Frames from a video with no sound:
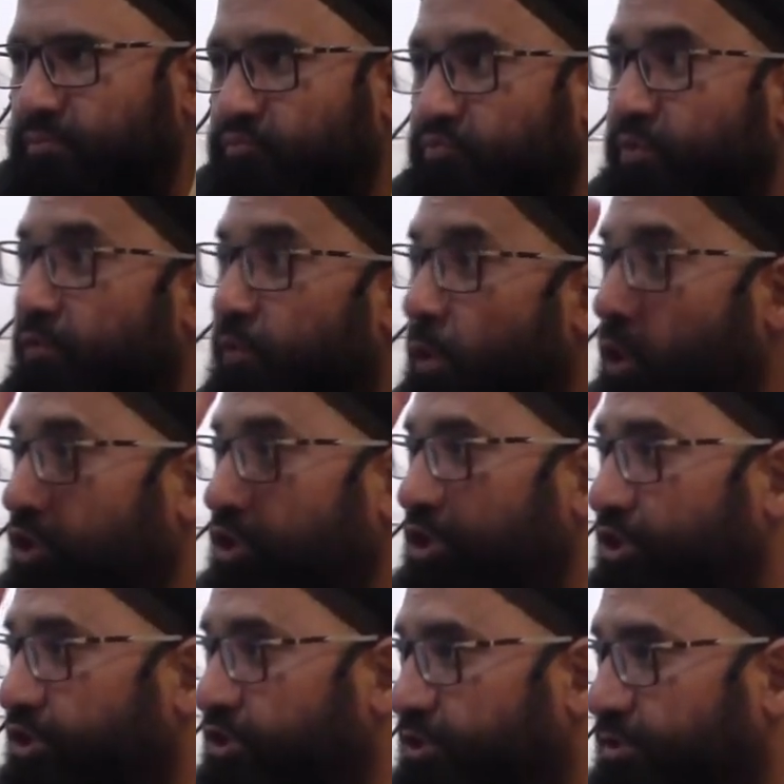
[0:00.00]
for 4
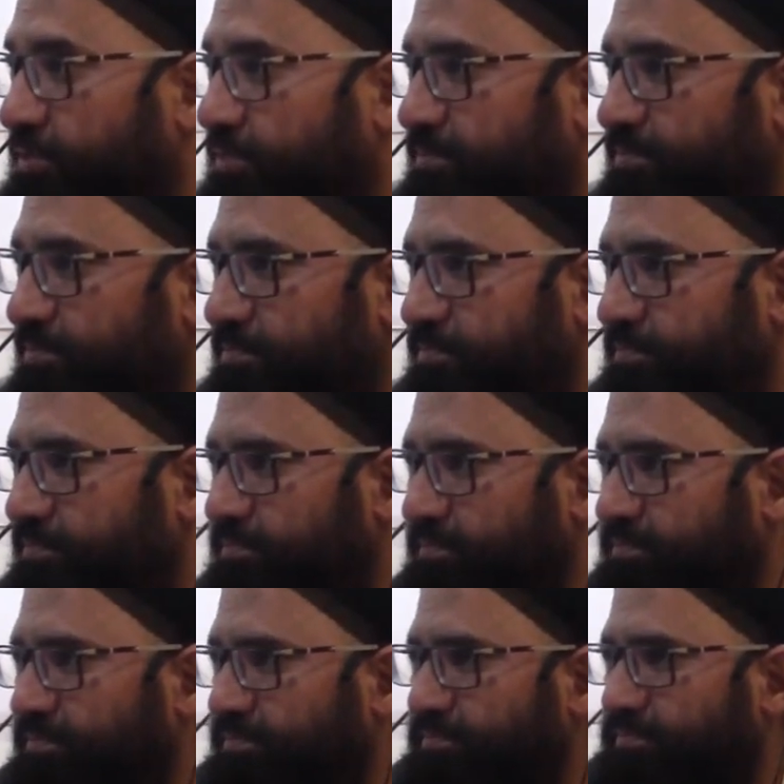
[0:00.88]
years.
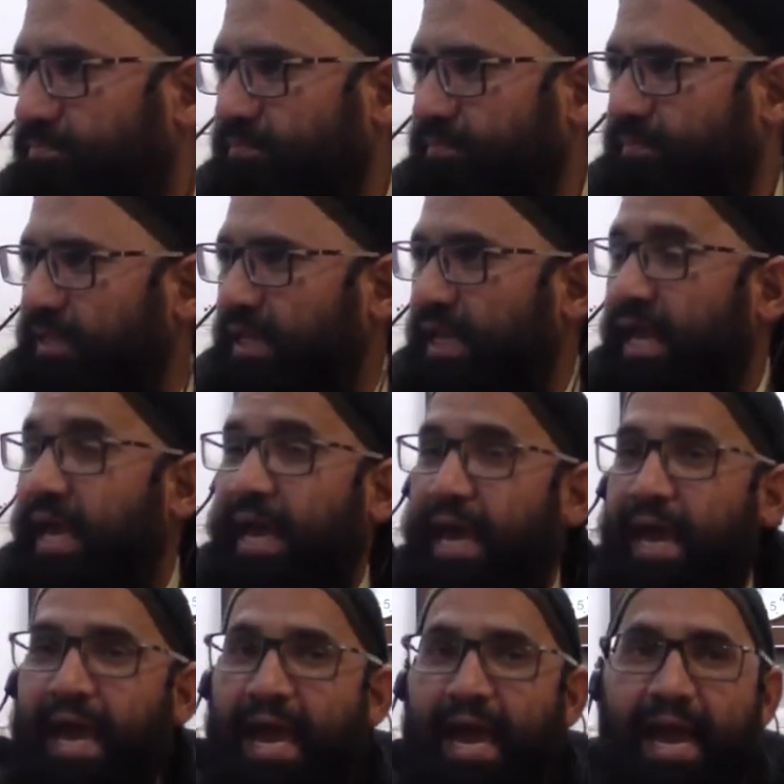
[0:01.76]

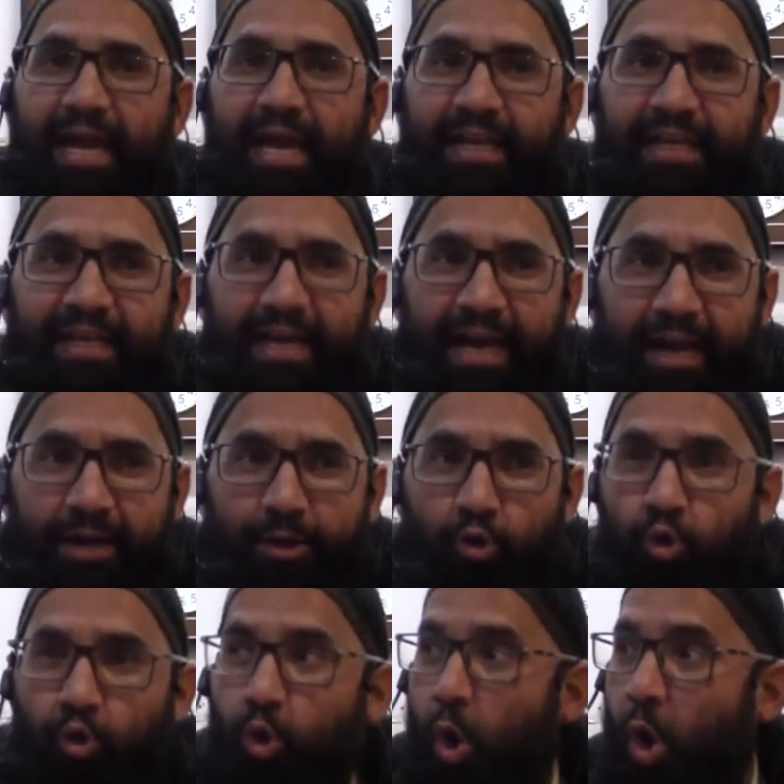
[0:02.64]
And he
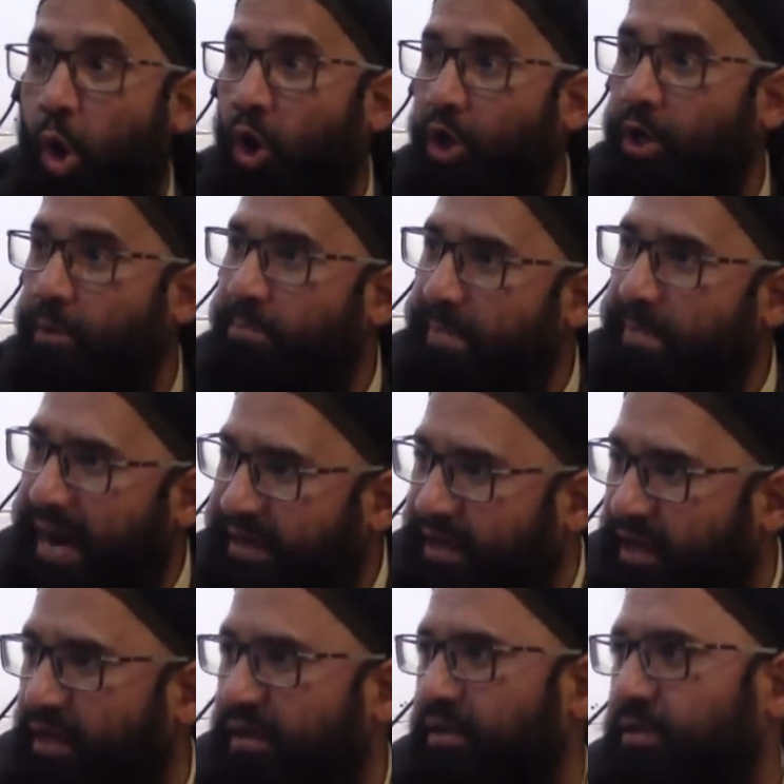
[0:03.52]
had gold
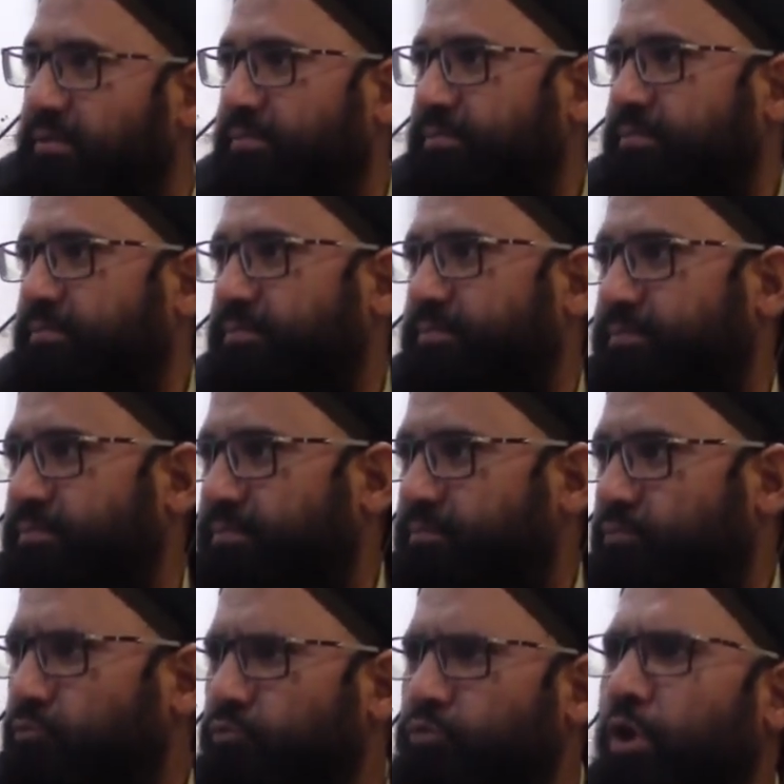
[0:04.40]
medal,
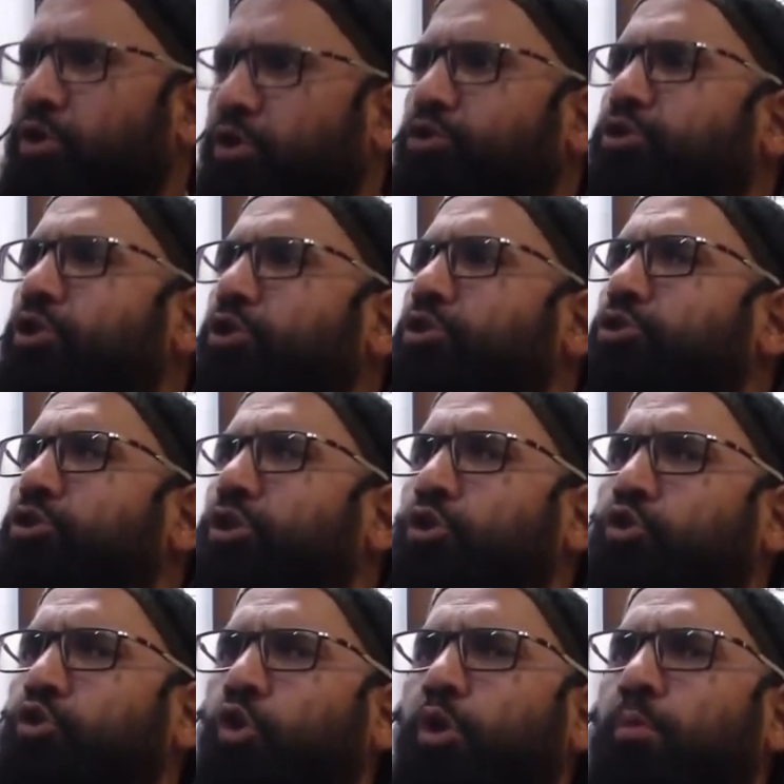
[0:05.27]
not just a
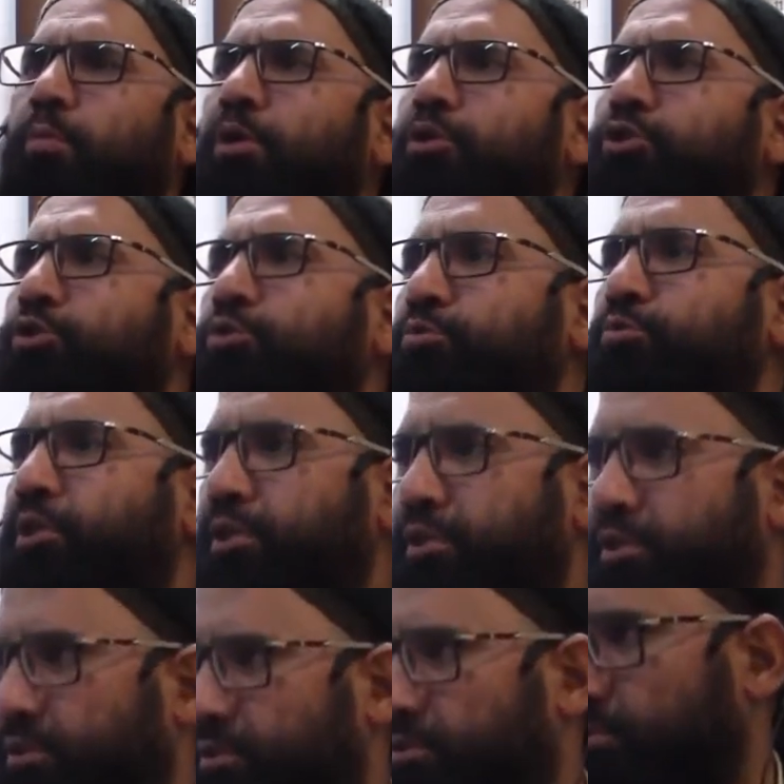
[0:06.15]
normal
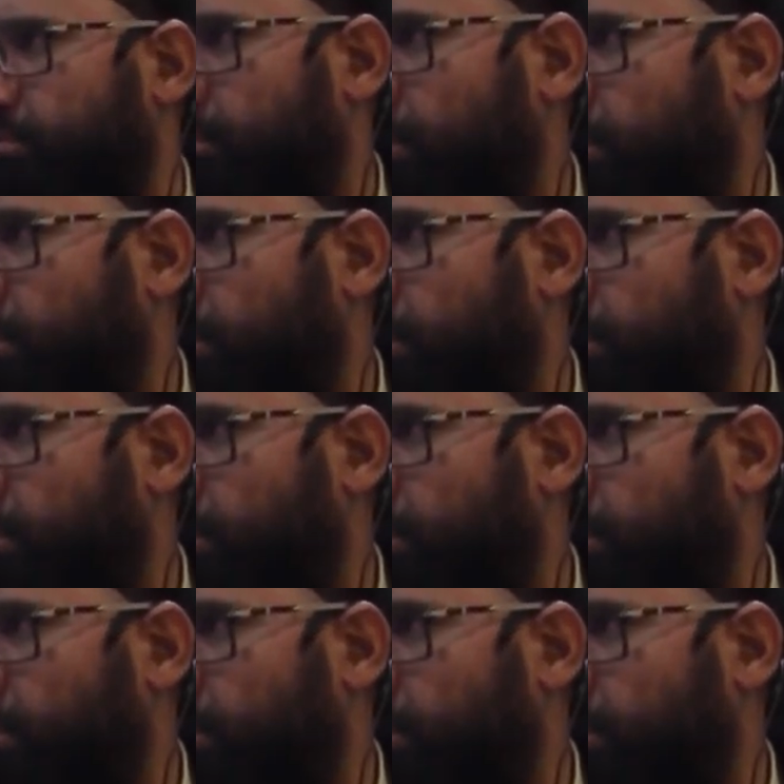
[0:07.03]
student,